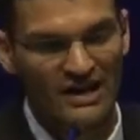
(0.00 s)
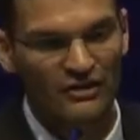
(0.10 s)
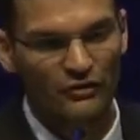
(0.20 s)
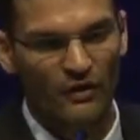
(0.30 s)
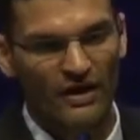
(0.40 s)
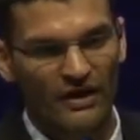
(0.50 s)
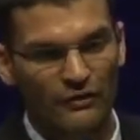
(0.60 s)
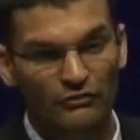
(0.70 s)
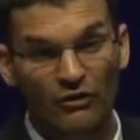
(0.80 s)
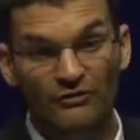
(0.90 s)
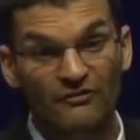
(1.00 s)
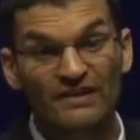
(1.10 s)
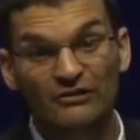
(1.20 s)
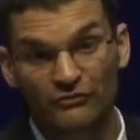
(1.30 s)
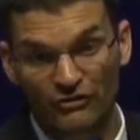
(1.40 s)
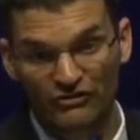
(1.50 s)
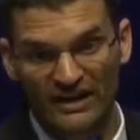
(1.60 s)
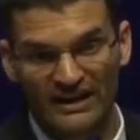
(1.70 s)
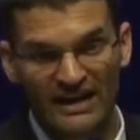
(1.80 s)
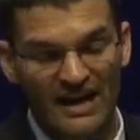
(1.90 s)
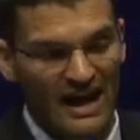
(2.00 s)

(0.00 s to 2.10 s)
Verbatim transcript: So those are all defeaters for Christianity.